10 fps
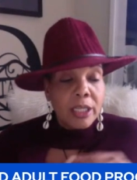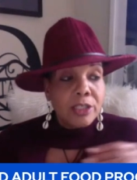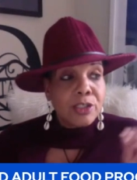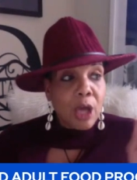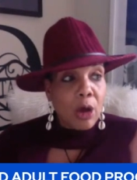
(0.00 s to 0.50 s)

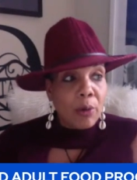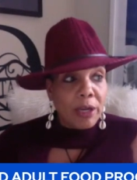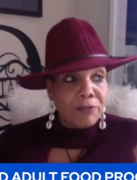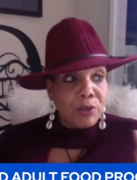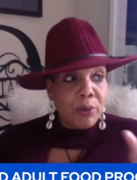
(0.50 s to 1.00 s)
so
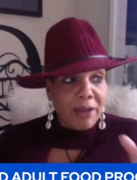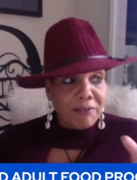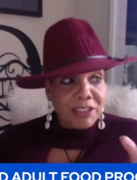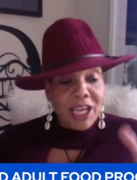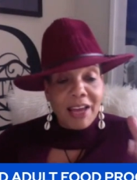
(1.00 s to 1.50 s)
if you have
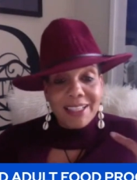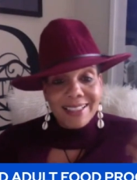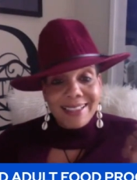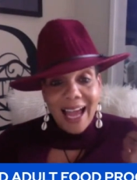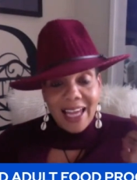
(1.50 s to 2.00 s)
a child
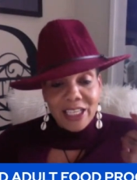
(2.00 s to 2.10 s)
that's not